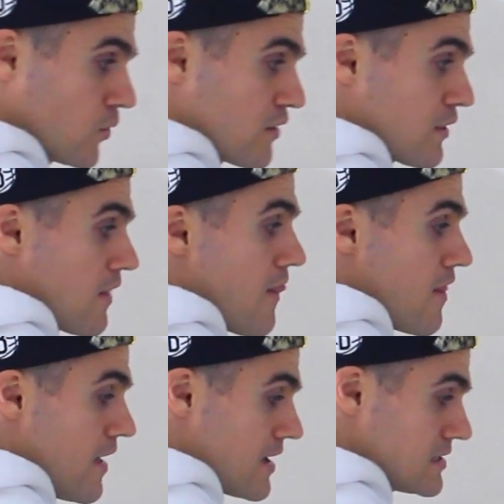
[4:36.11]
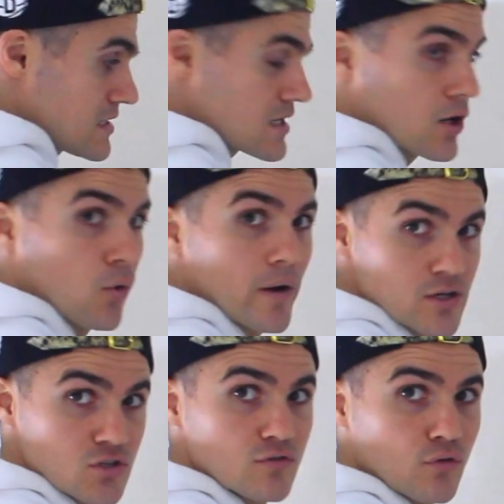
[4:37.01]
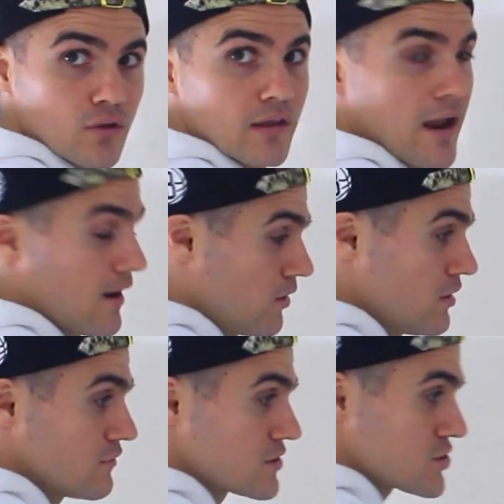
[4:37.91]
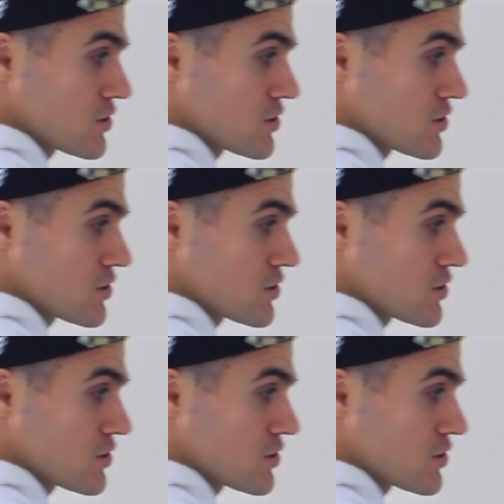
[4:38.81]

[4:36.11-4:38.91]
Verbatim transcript: within this equation for the area of a